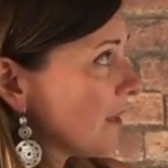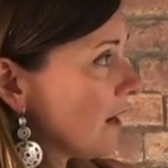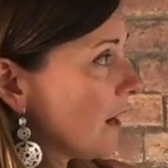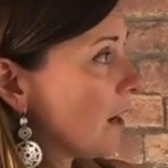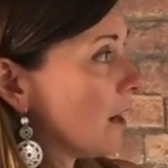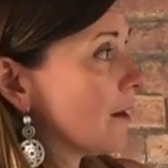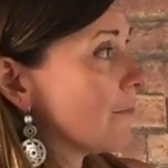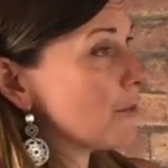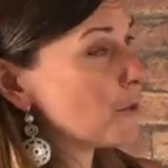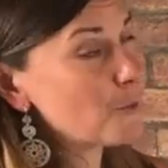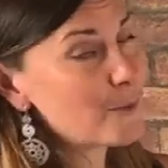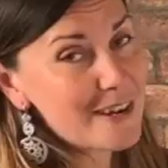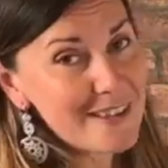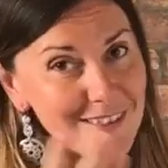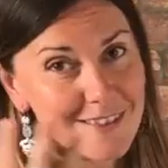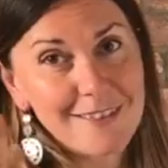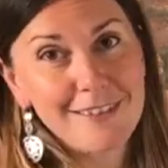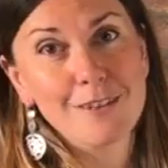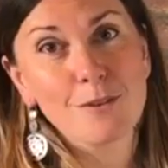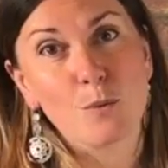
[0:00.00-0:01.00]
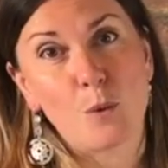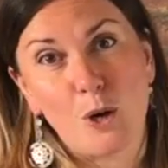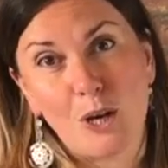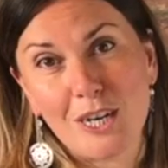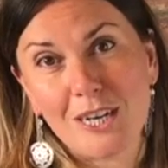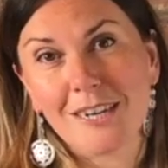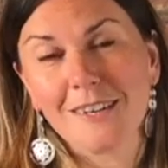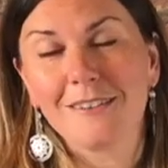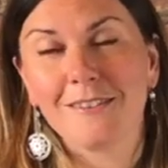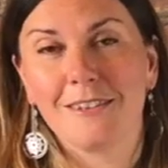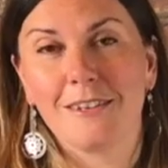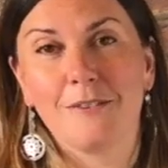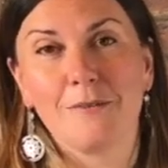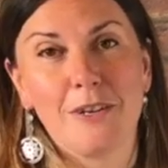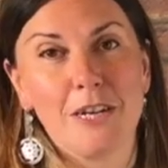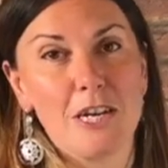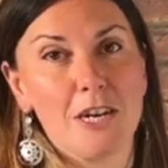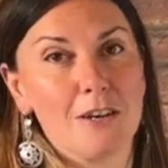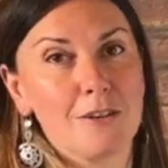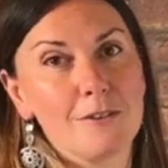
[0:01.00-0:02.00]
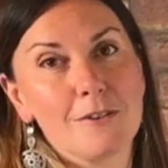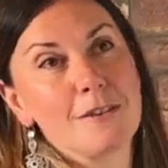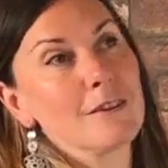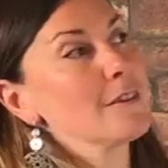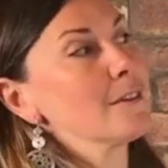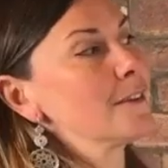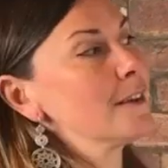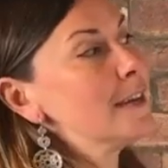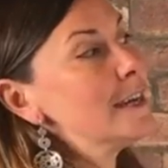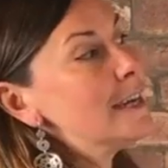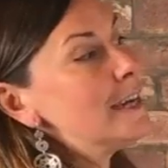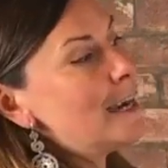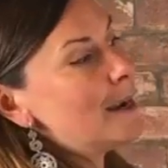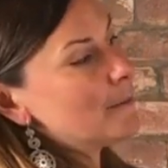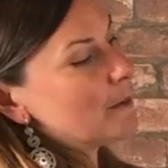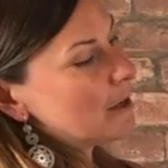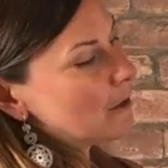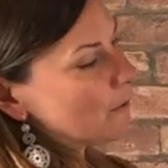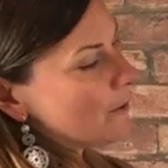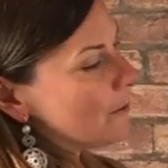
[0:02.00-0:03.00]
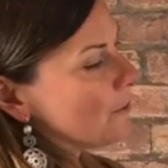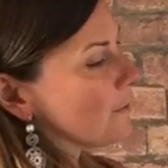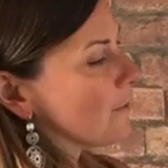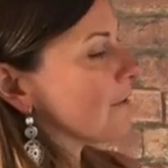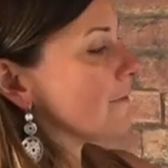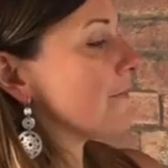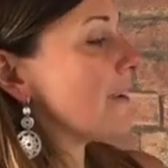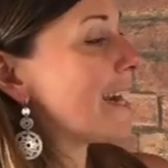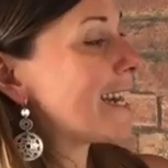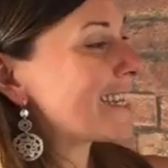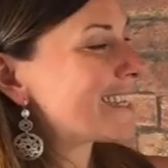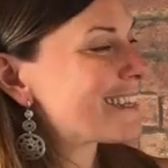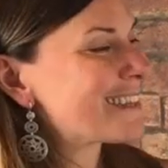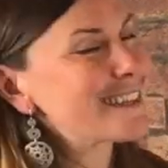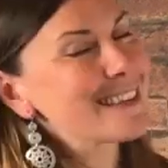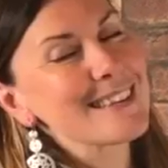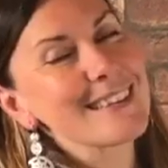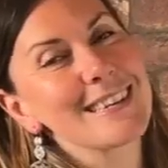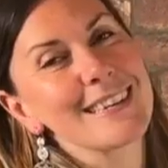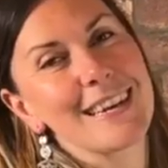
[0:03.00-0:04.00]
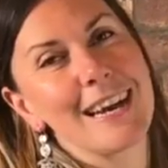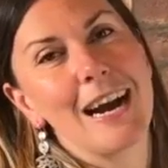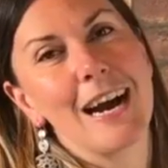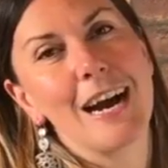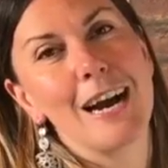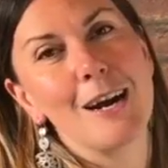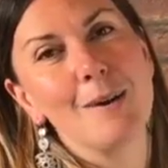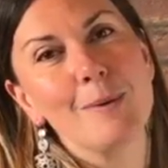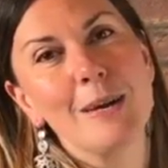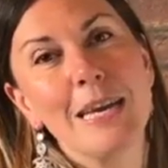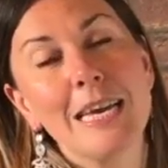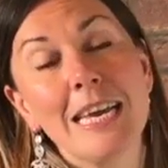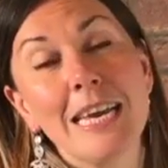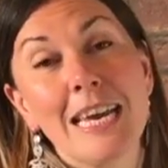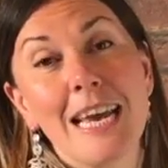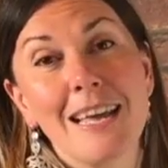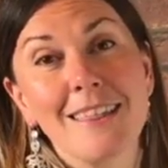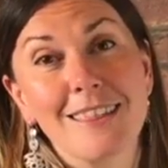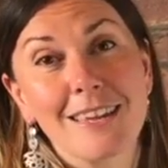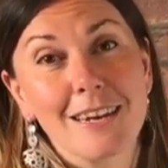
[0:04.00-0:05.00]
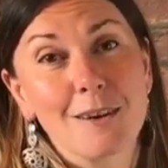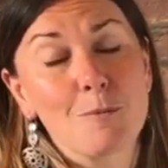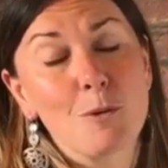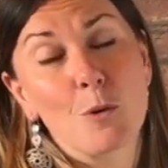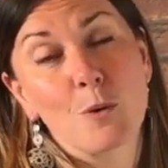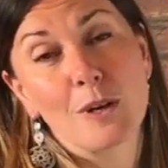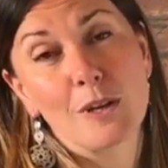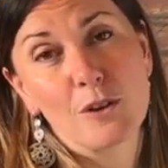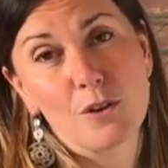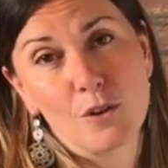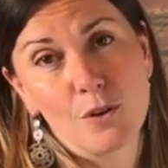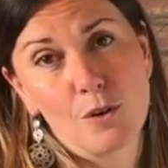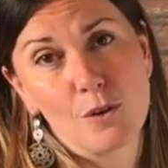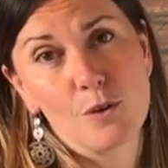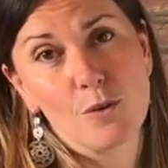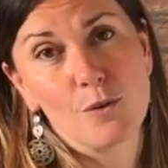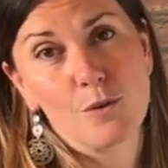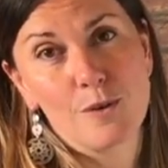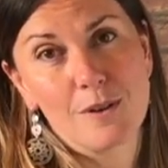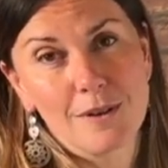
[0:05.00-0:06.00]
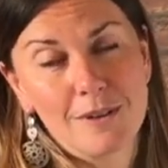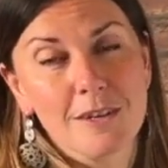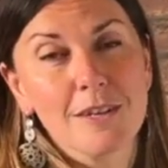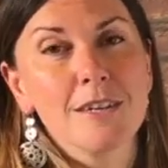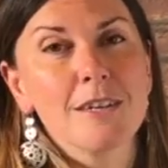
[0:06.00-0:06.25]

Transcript: um, the way that these work, these videos, is I'm going to run through the facts, um, and then I'm going to